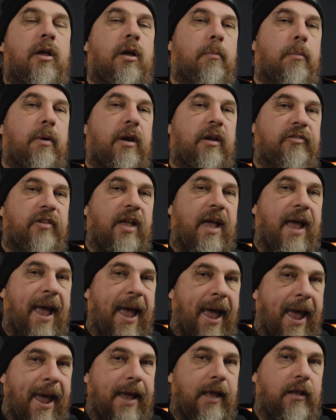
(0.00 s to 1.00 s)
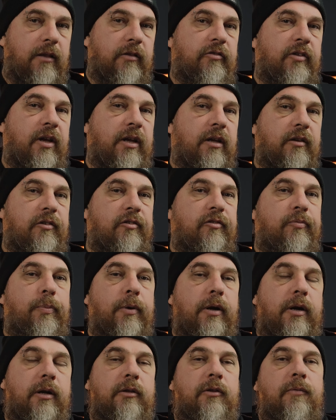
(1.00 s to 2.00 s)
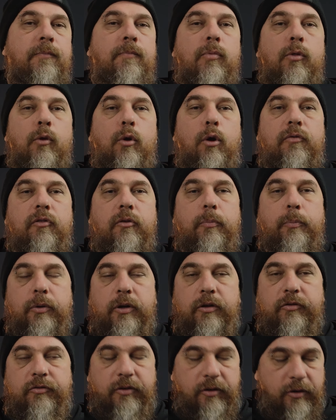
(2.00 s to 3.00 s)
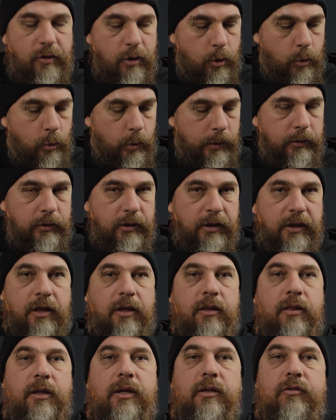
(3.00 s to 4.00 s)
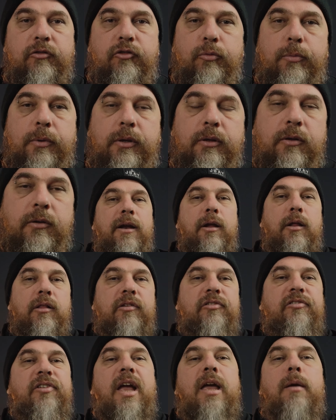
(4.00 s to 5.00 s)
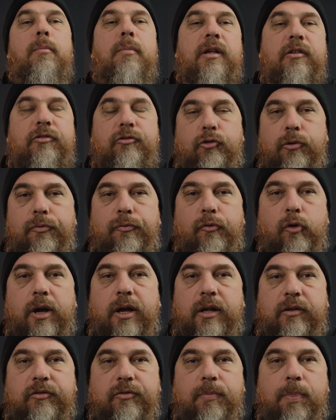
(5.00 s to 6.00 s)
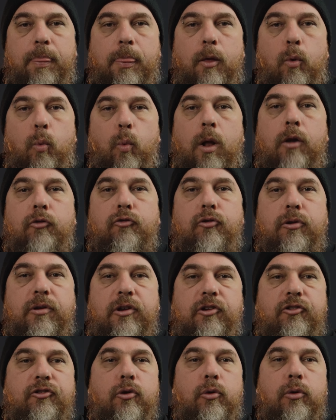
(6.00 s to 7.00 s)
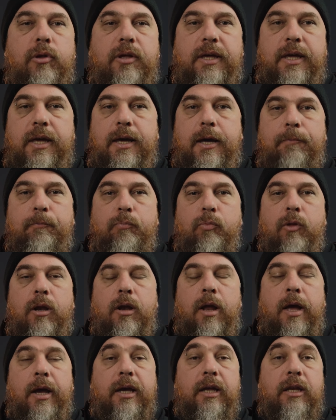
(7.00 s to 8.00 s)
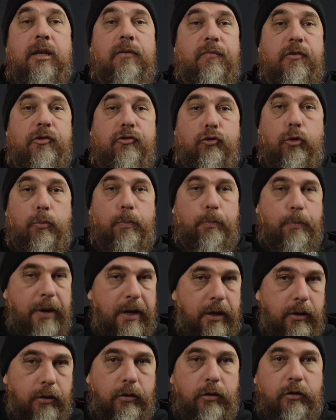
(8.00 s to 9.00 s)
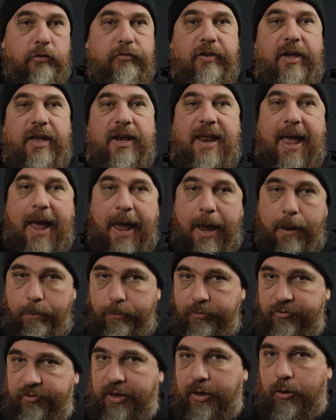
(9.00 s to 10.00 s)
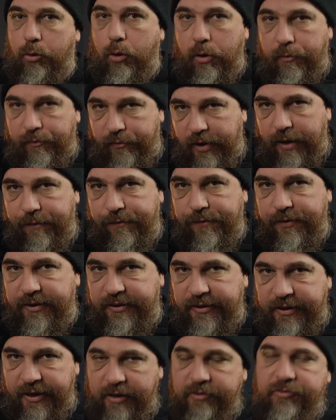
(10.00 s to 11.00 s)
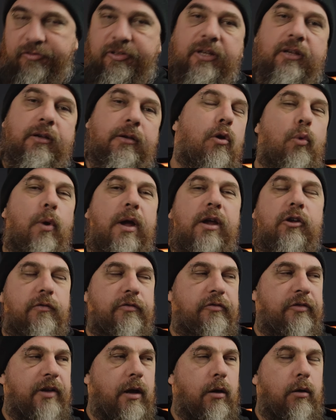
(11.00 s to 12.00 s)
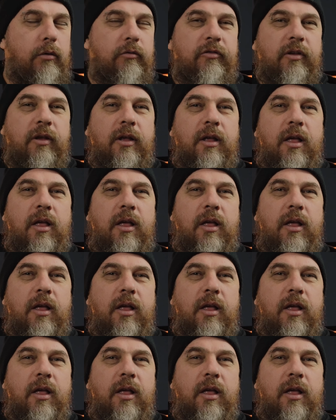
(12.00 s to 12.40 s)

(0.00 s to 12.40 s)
but it's the hands and the spirit of the person wielding the instrument. Now, the same is true for us. While traditional gear, like individual pedals and amps, can offer a fantastic range of sounds,